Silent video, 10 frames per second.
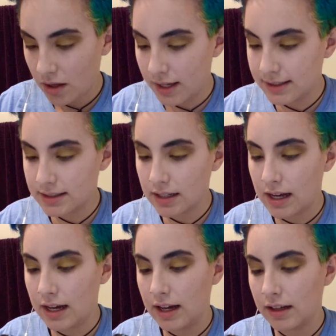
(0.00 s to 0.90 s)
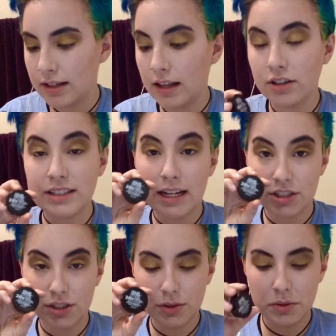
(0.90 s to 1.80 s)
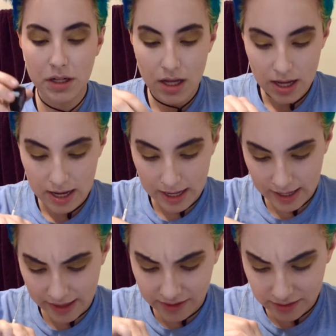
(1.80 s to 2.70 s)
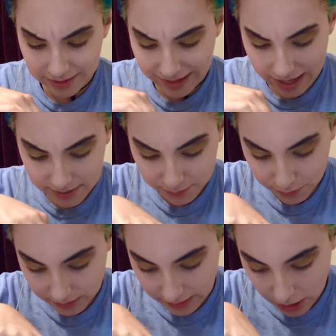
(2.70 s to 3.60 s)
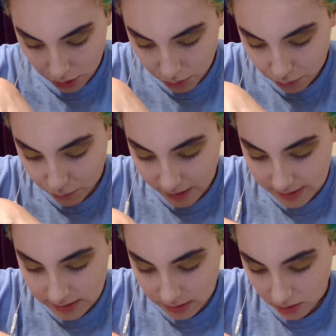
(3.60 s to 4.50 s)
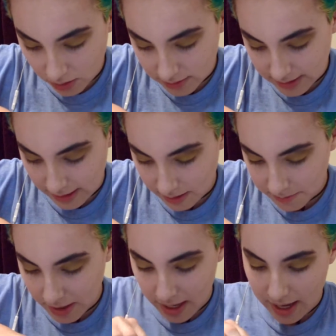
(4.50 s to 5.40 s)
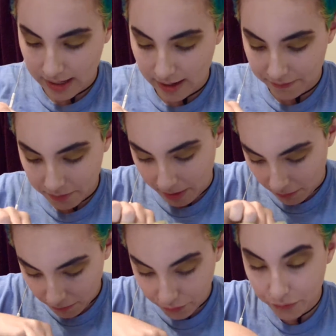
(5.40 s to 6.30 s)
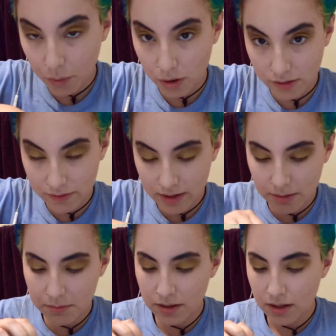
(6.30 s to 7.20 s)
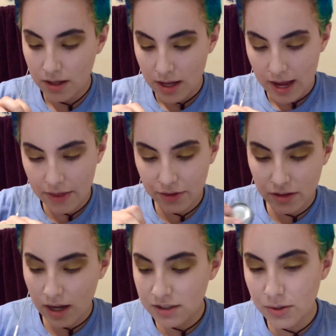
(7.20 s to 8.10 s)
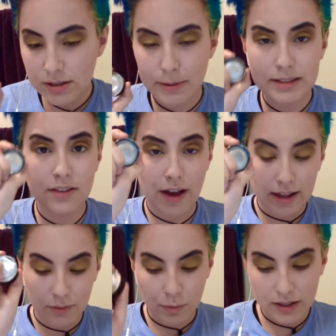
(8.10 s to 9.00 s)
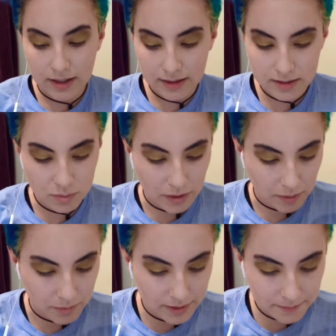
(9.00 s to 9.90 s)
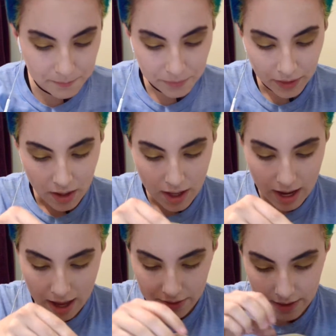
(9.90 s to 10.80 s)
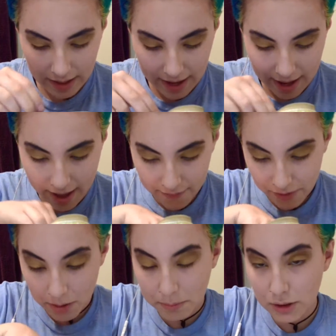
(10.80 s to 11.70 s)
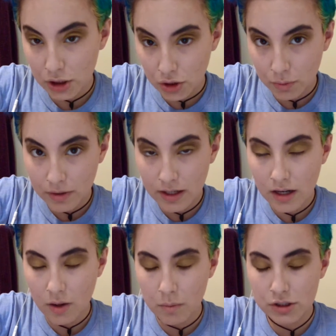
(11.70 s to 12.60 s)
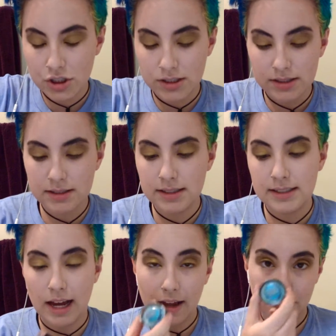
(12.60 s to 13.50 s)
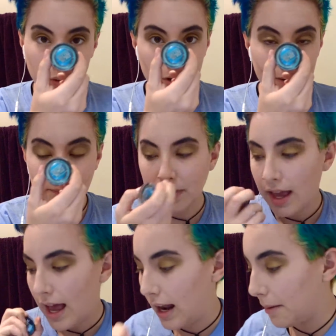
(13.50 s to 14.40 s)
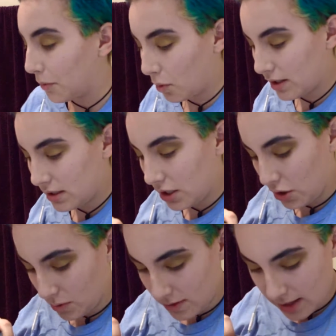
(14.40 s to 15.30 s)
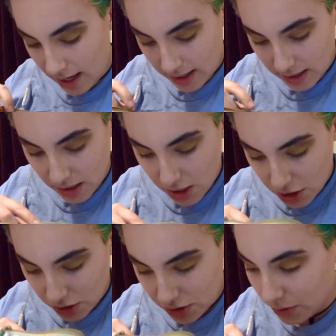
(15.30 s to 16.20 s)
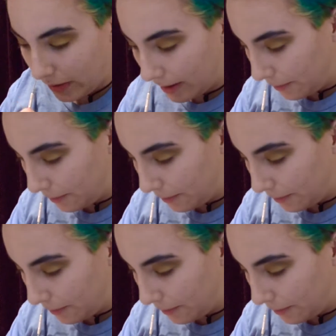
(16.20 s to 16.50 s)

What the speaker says: It's Color Tattoo, and they last for like a crazy long time, and I have about 4 of them, and they're not too expensive. I really like this white one. And then I have a blue one, which is to die for. And I'm going to use that to